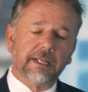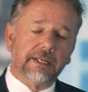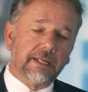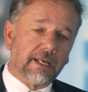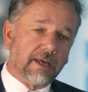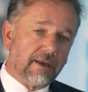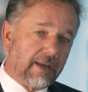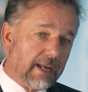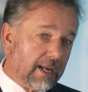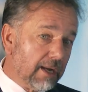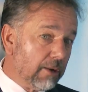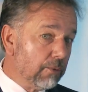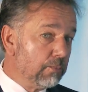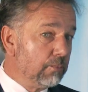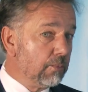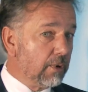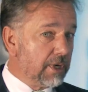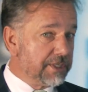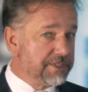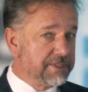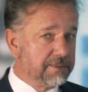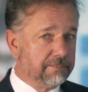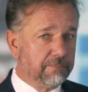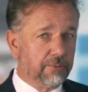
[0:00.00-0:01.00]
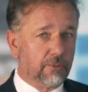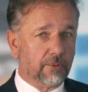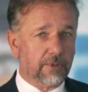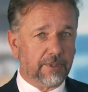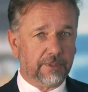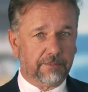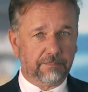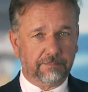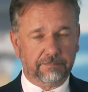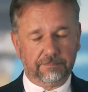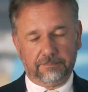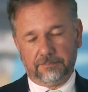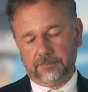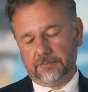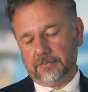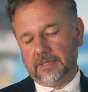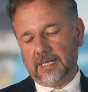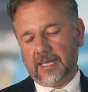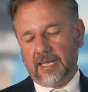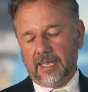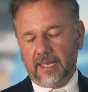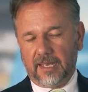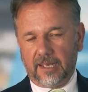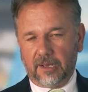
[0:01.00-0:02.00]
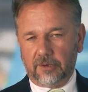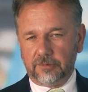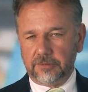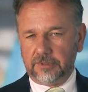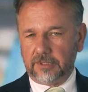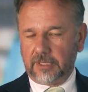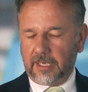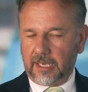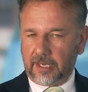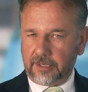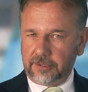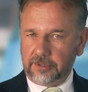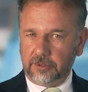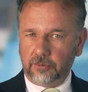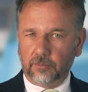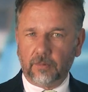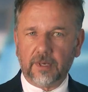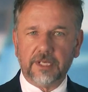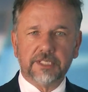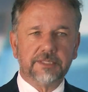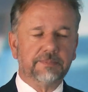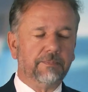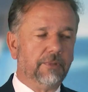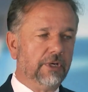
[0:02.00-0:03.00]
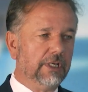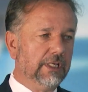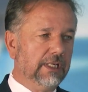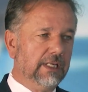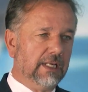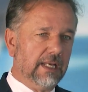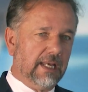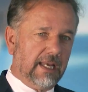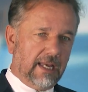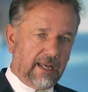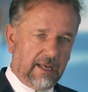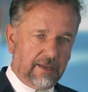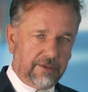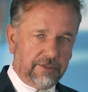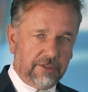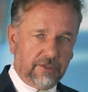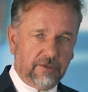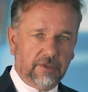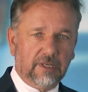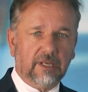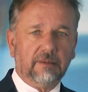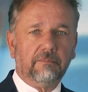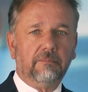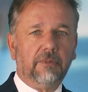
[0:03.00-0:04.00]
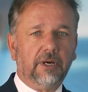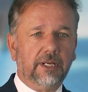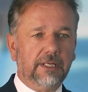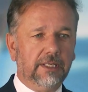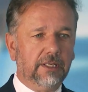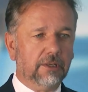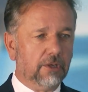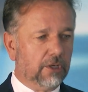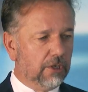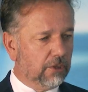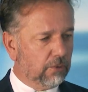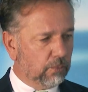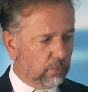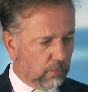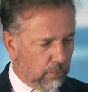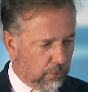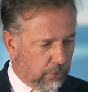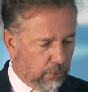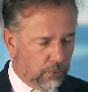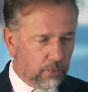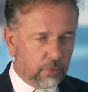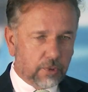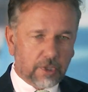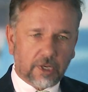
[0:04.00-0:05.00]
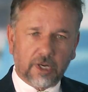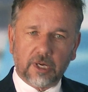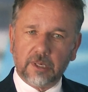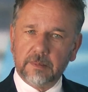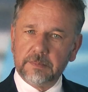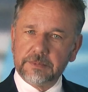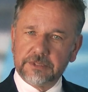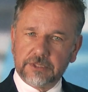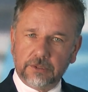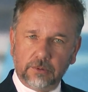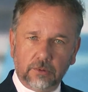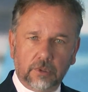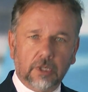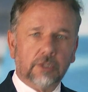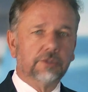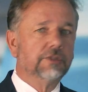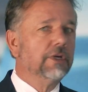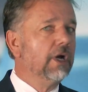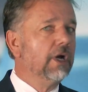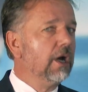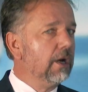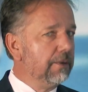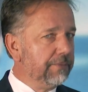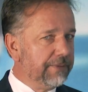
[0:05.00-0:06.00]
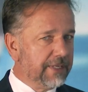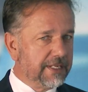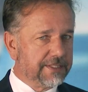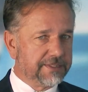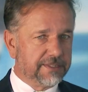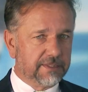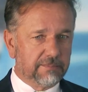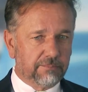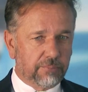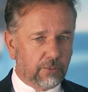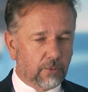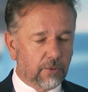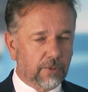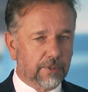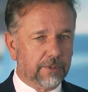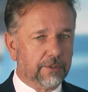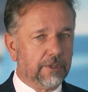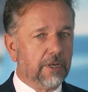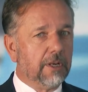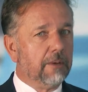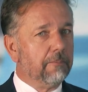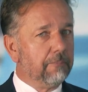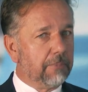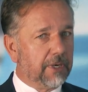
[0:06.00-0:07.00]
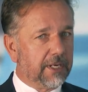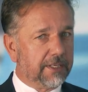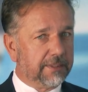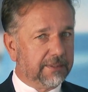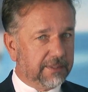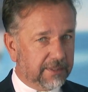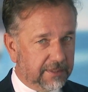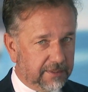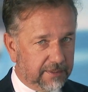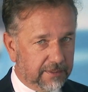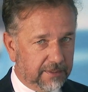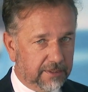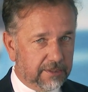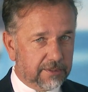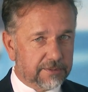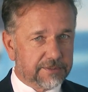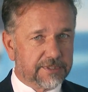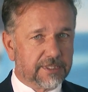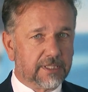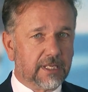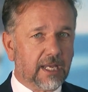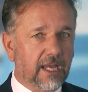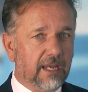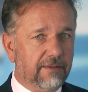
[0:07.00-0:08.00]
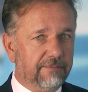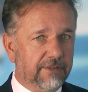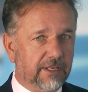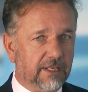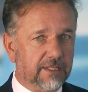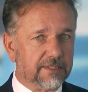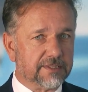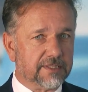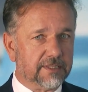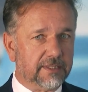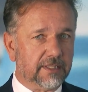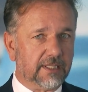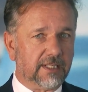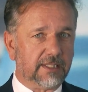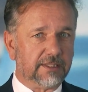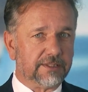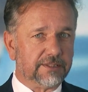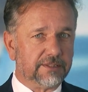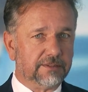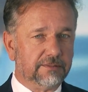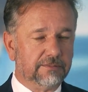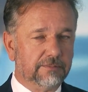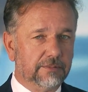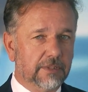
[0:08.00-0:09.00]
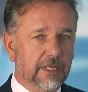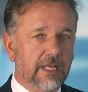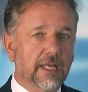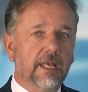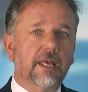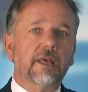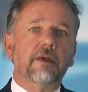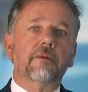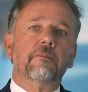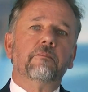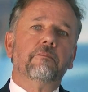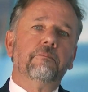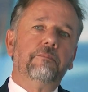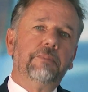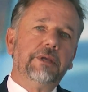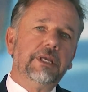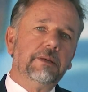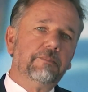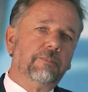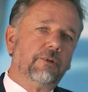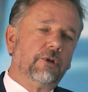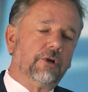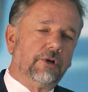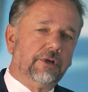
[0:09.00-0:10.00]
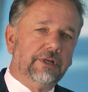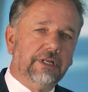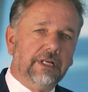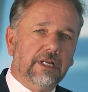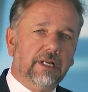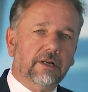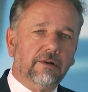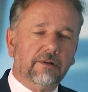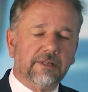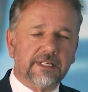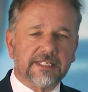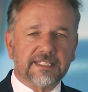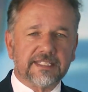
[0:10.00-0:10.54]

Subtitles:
Now, how and what's important. How do you raise money? How do you get money? Who comes? Who goes? That's important. But here's the caveat to that. People aren't nearly